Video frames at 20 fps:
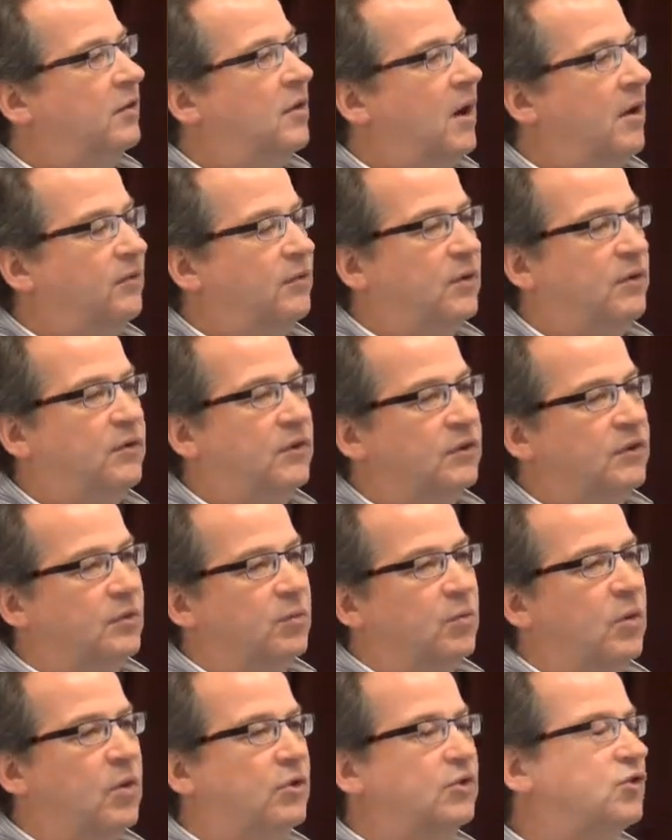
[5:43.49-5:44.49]
conferences
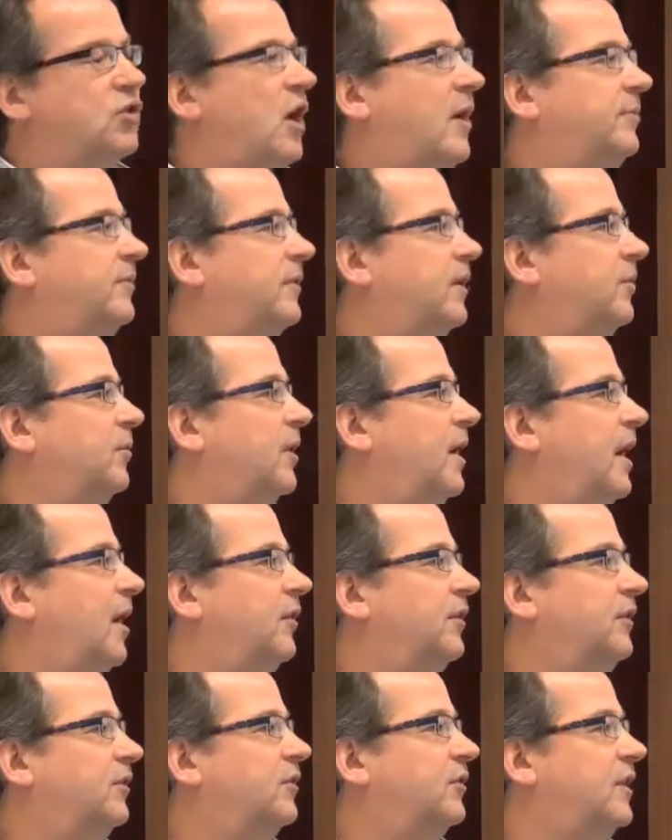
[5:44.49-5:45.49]
and workshops that were
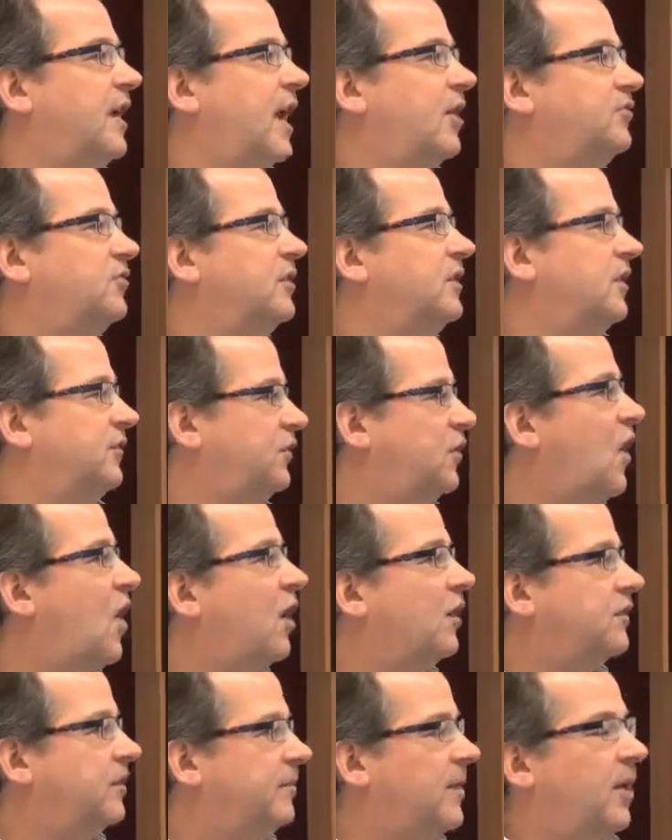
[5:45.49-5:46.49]
held internationally that
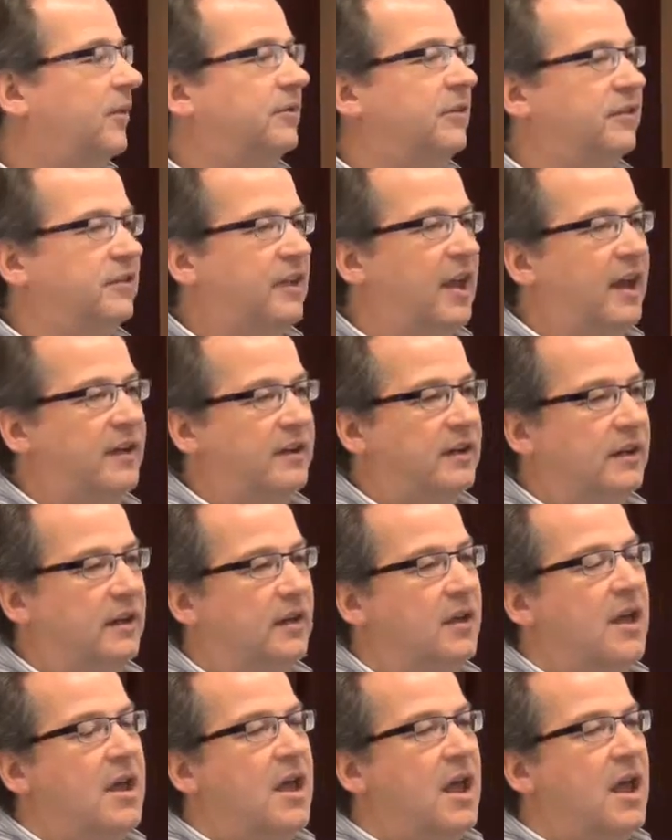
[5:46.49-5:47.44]
talked about this idea